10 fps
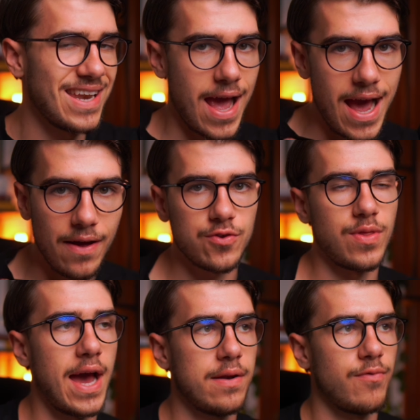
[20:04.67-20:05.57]
And after
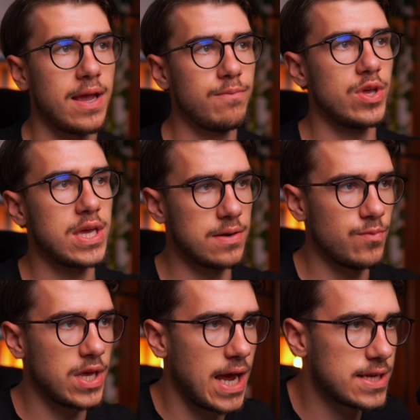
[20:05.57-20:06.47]
that, right, we can
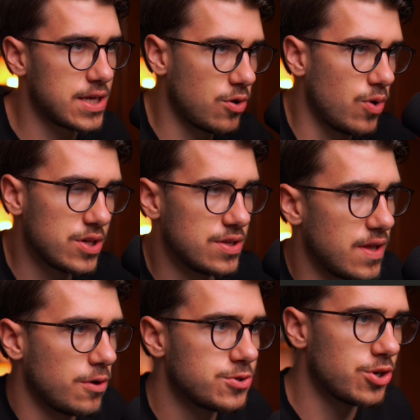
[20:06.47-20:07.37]
ask it a question
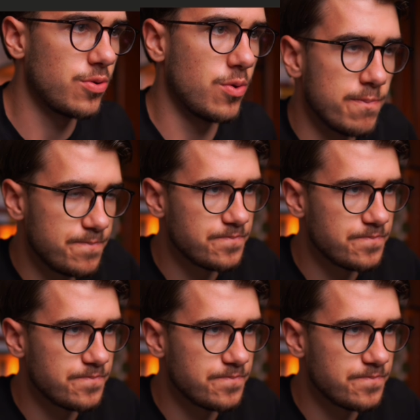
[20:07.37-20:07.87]
that I'll show you